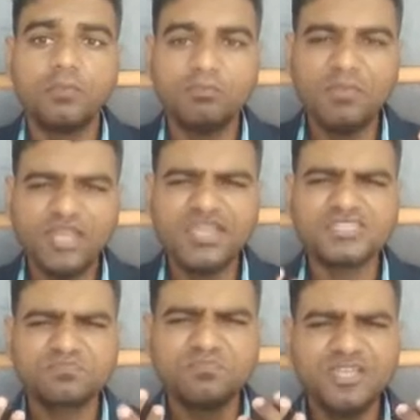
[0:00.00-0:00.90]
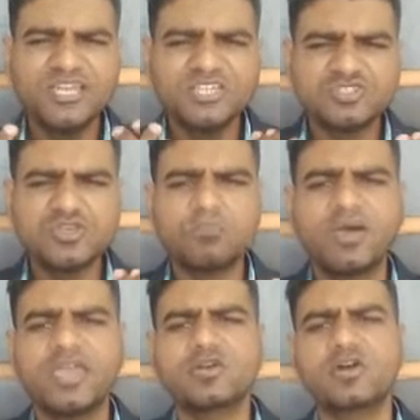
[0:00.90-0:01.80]
millions, billions of
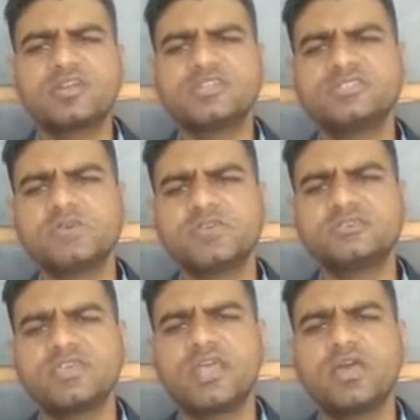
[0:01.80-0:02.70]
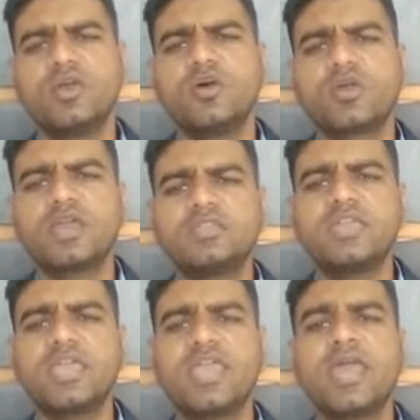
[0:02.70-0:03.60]
microorganism is there. Okay,
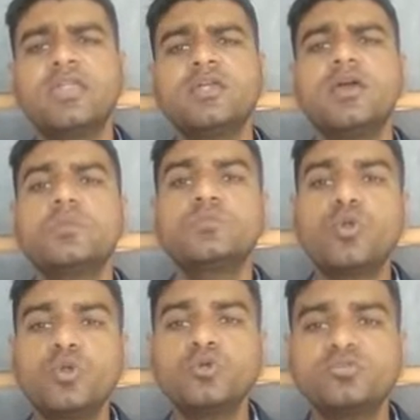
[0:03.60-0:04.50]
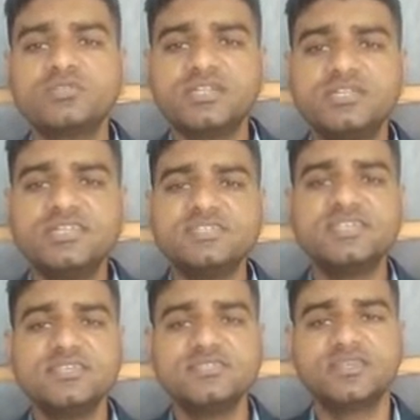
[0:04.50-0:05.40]
they can produce the
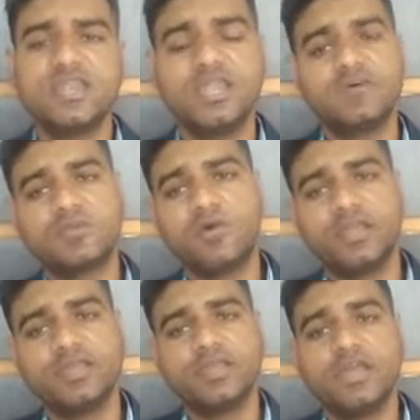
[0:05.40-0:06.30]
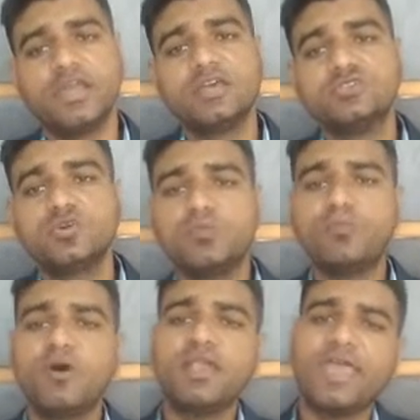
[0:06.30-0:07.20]
disease in our body. So
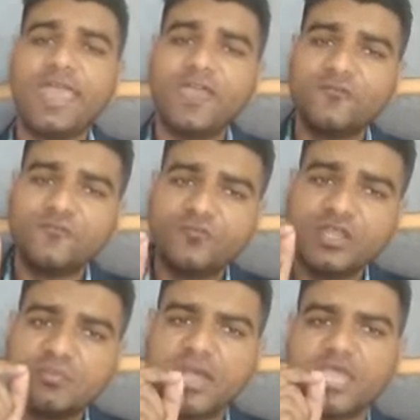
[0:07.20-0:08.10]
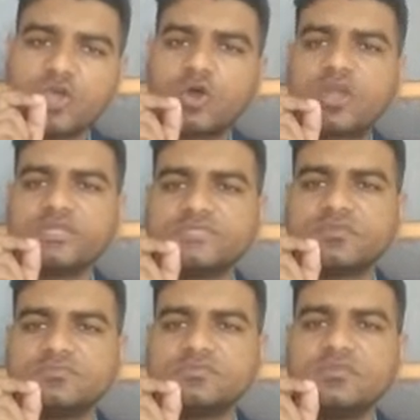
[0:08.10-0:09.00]
for every microorganism